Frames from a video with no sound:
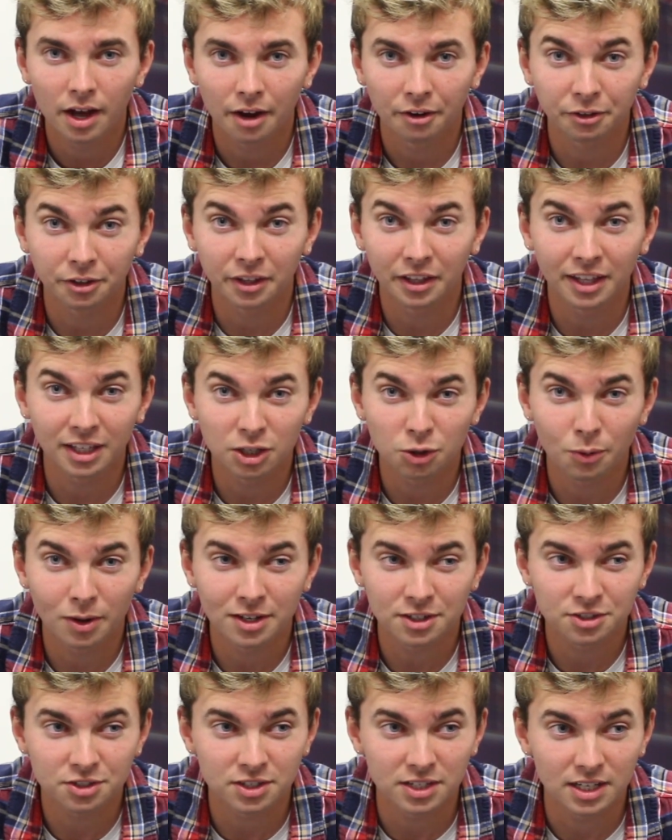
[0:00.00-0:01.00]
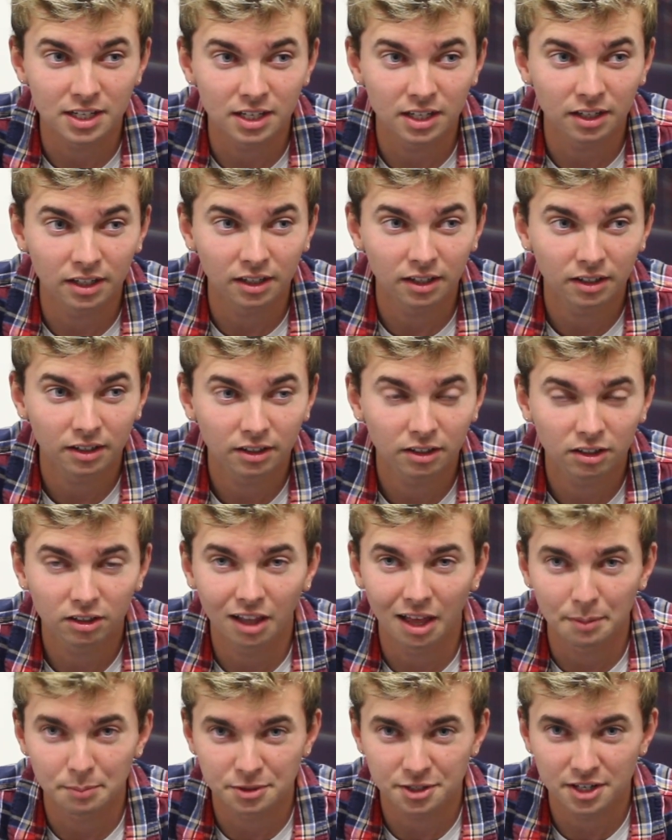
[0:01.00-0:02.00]
UNC,
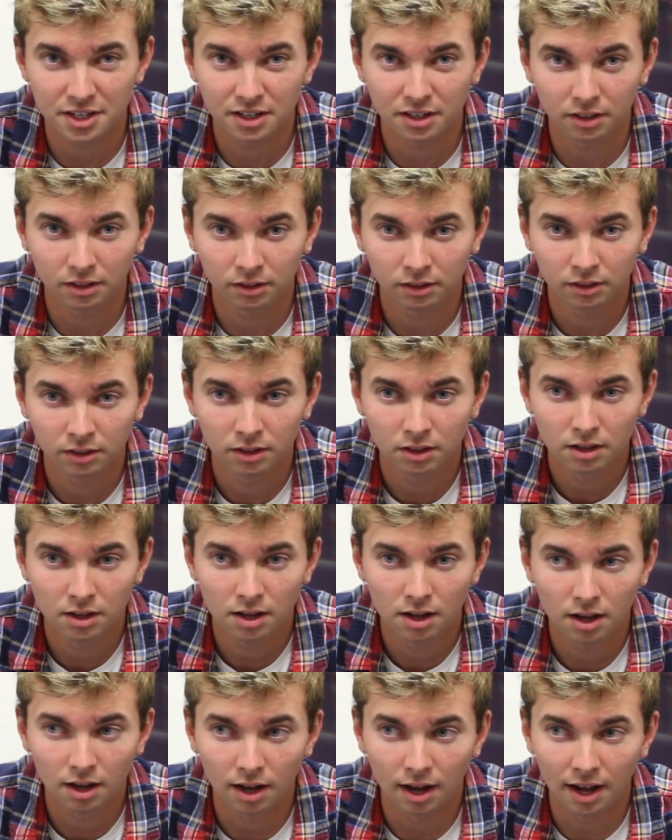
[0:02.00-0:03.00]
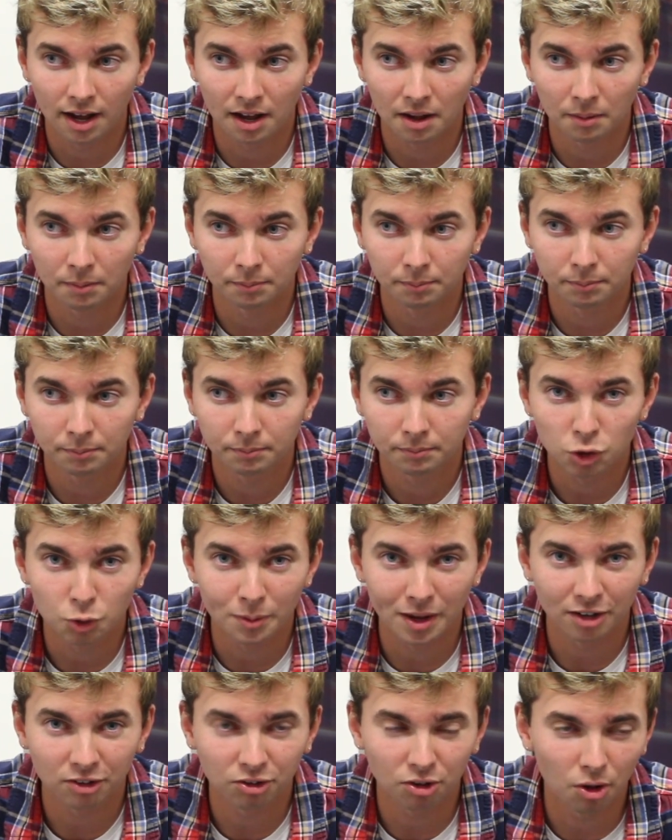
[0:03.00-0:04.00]
Clemson,
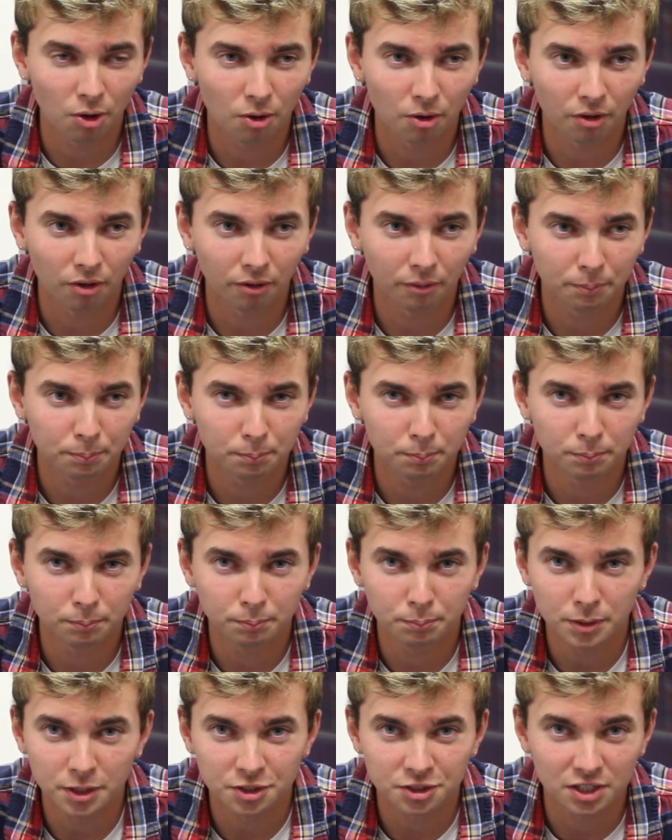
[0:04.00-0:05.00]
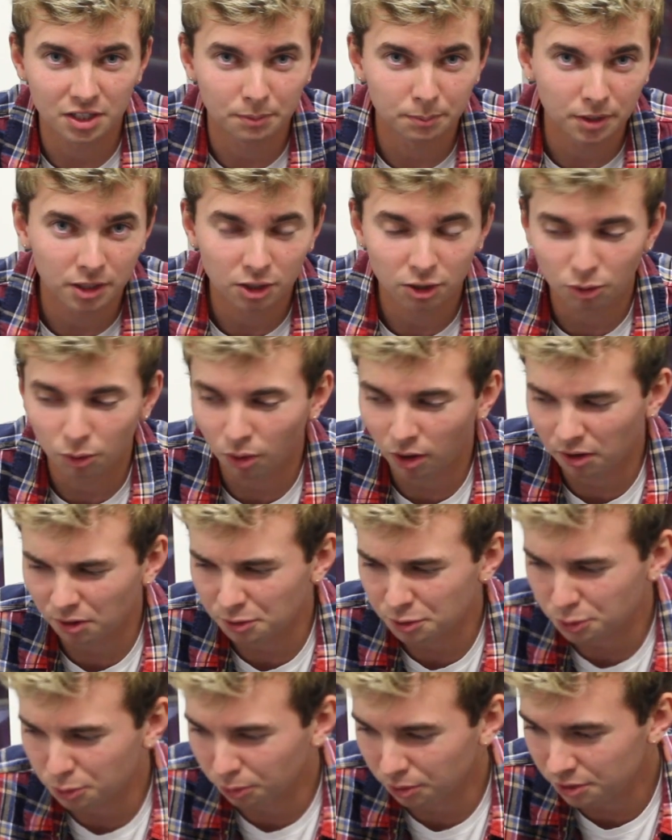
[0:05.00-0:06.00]
UMass Lowell, BCBU, all
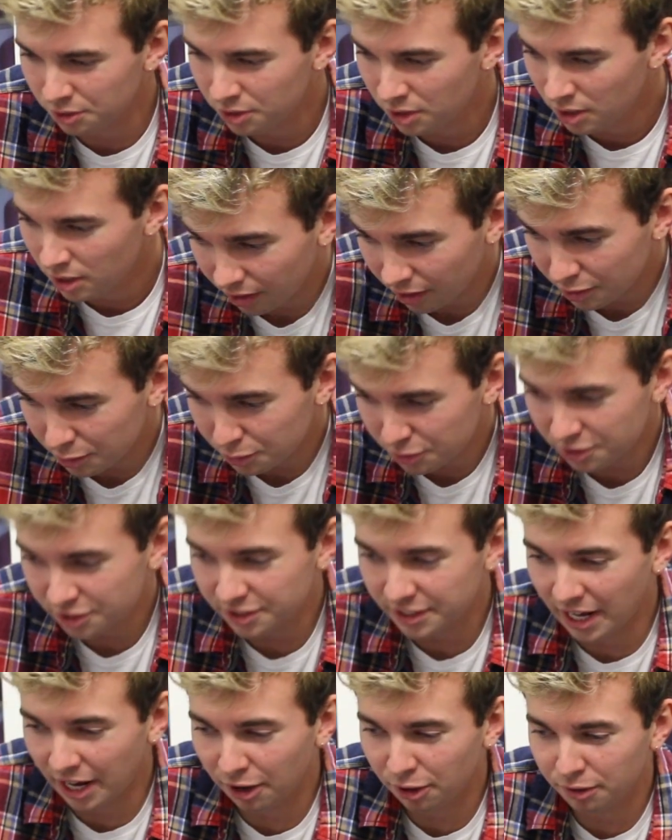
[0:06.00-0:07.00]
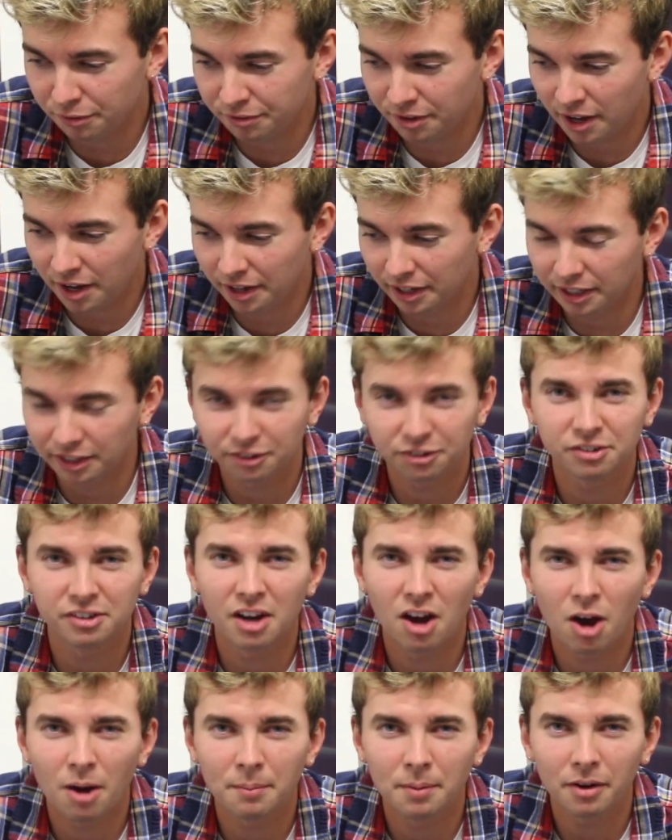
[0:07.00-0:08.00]
those schools. Are you scared of heights?
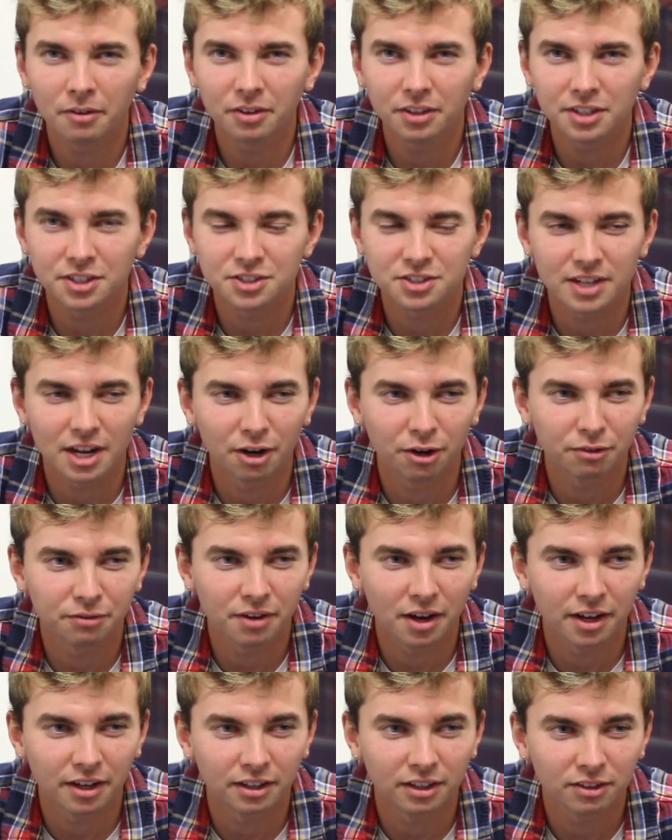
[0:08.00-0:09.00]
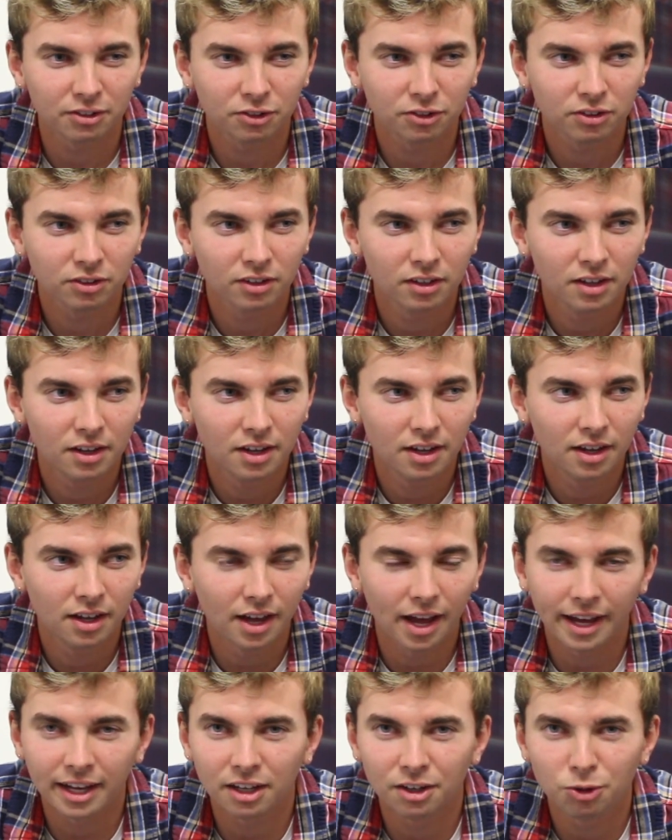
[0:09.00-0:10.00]
No, I'm not really scared of heights.
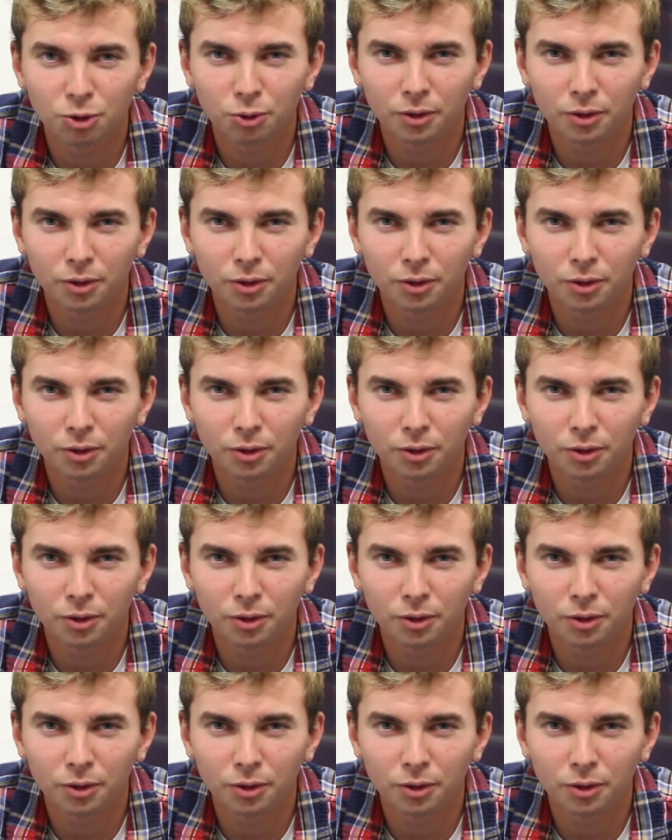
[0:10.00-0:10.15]
I can